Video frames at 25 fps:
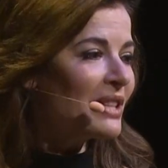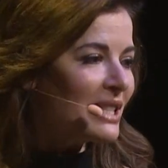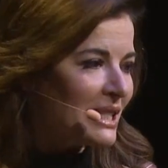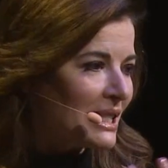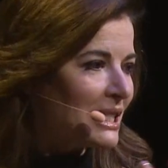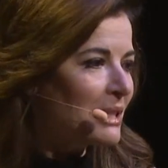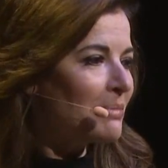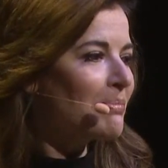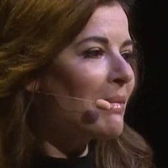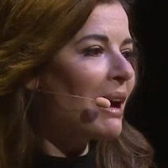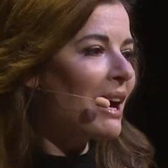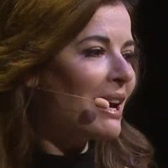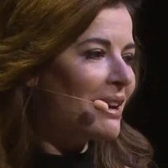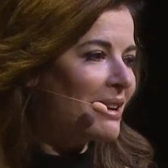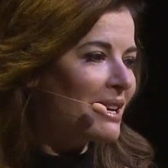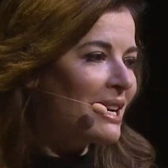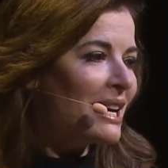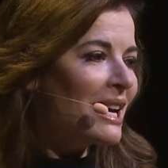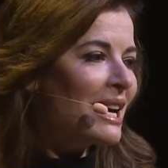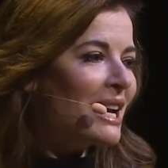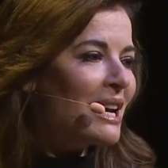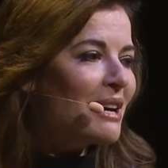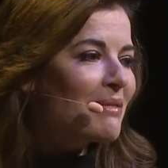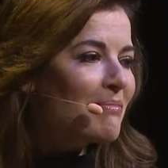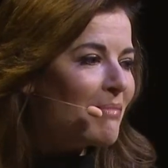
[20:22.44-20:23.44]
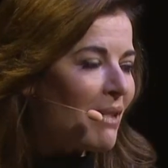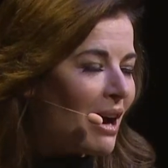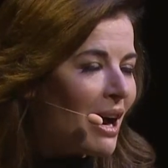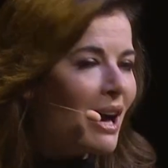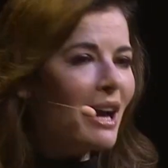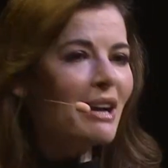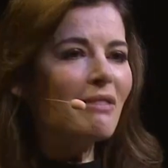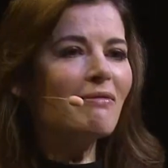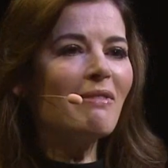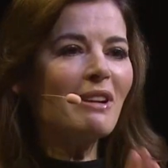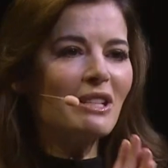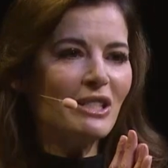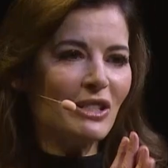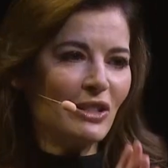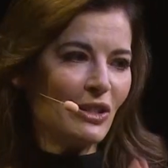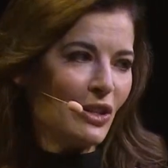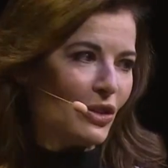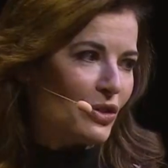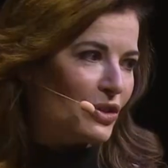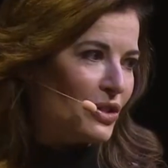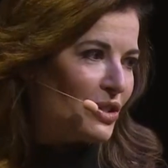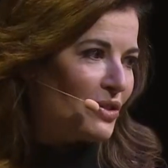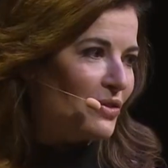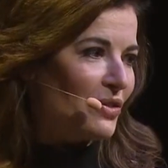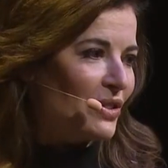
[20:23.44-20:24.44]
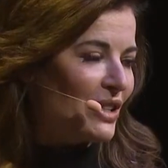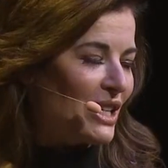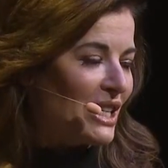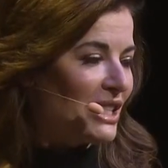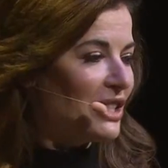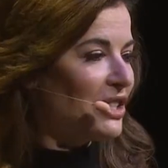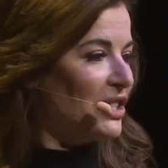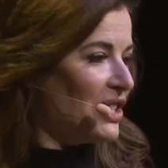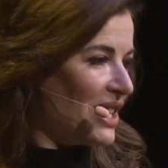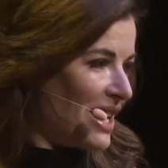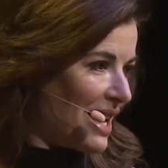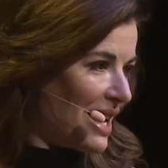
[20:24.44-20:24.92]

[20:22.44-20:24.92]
this is my resolution for this